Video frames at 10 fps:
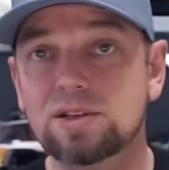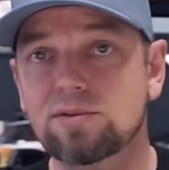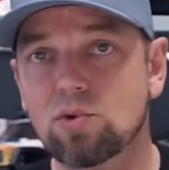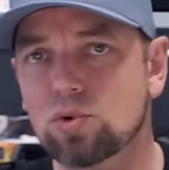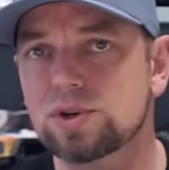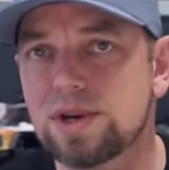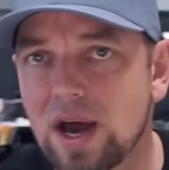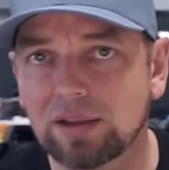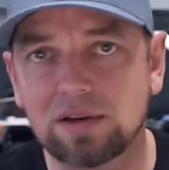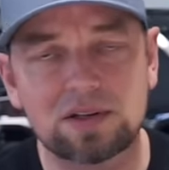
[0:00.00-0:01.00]
it's of course
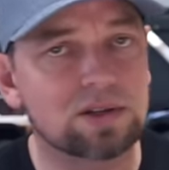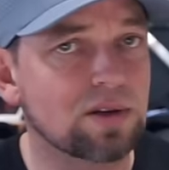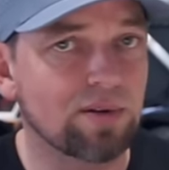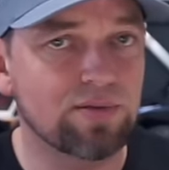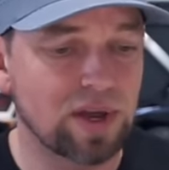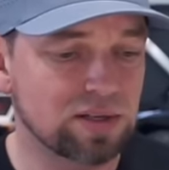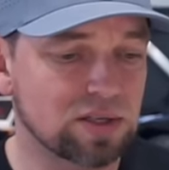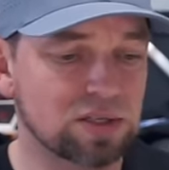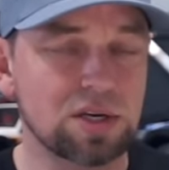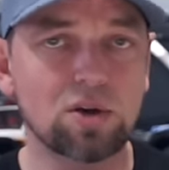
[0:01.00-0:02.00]
not as tough as a
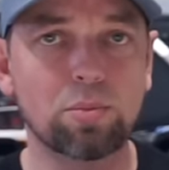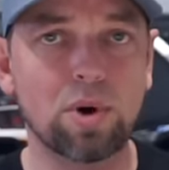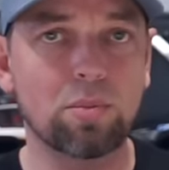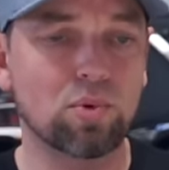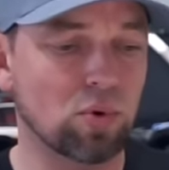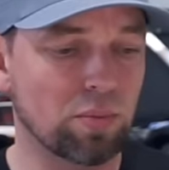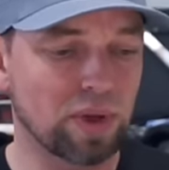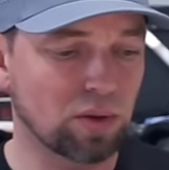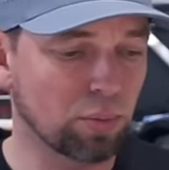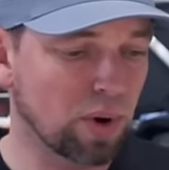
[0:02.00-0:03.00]
steel bumper or a
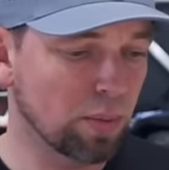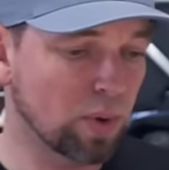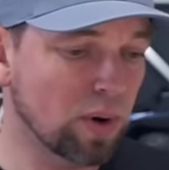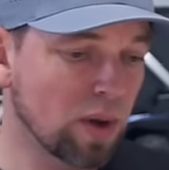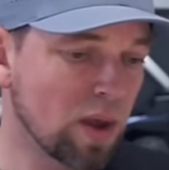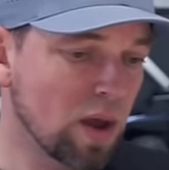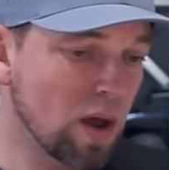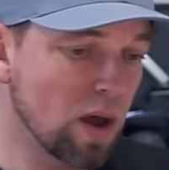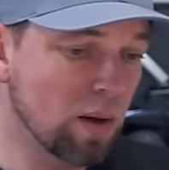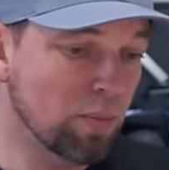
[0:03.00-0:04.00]
metal bumper,
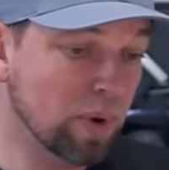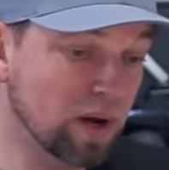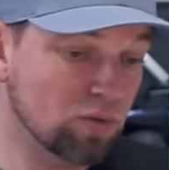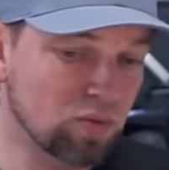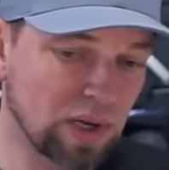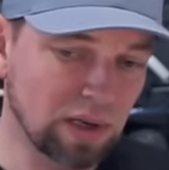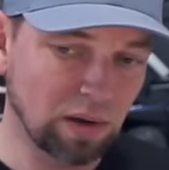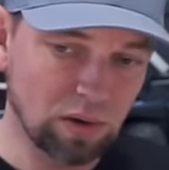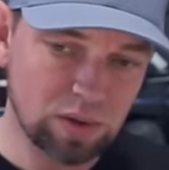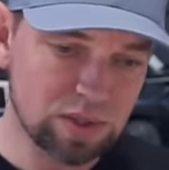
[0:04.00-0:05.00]
but it really
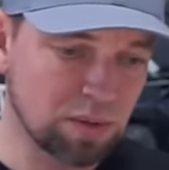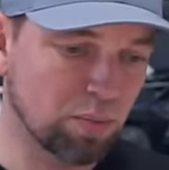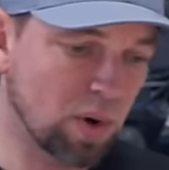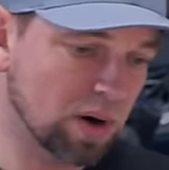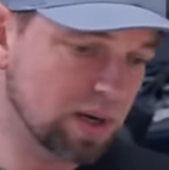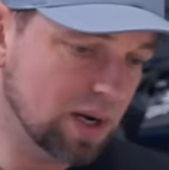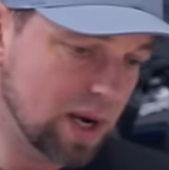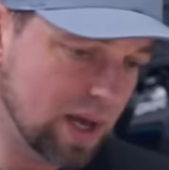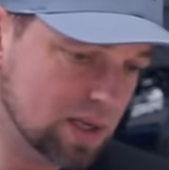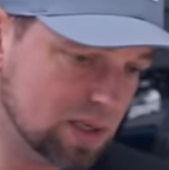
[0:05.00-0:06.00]
looks the part, and
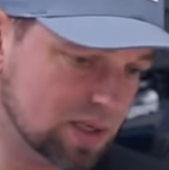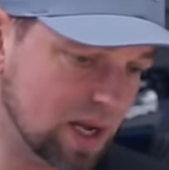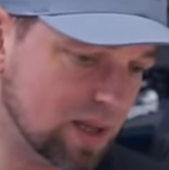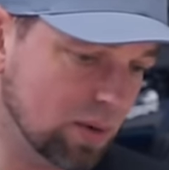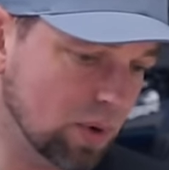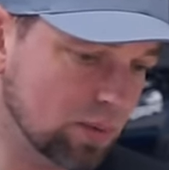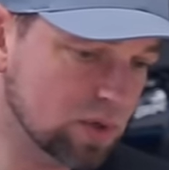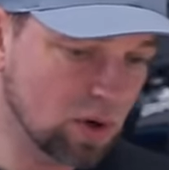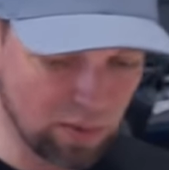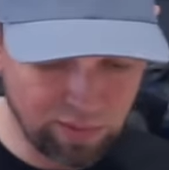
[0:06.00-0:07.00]
that is exactly what I
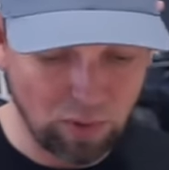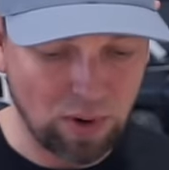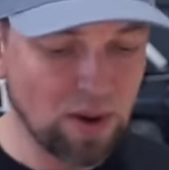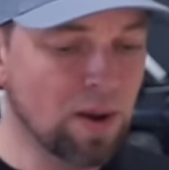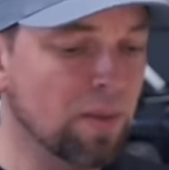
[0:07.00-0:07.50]
was going for.